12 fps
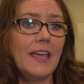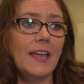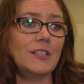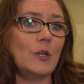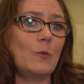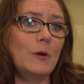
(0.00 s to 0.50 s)

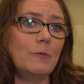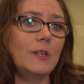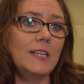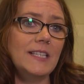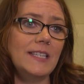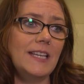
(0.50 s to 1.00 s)
And so we
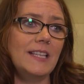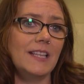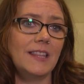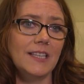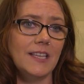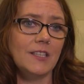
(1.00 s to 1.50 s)
really see
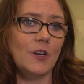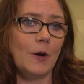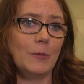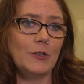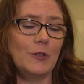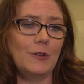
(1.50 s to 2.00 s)
that this is an
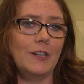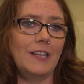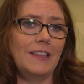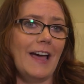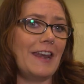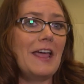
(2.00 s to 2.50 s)
opportunity
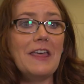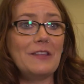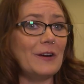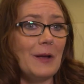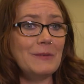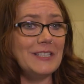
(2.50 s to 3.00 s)
that
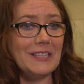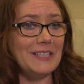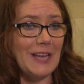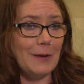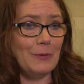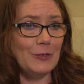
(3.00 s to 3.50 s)
they're coming to the
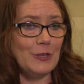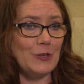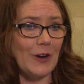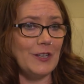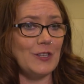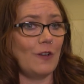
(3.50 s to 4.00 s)
table to
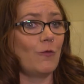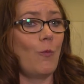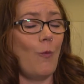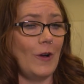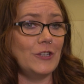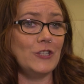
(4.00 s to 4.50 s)
try to solve
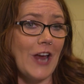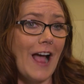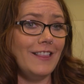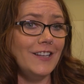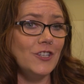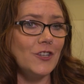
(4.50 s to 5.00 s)
one
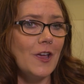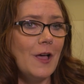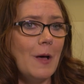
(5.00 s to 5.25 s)
challenge,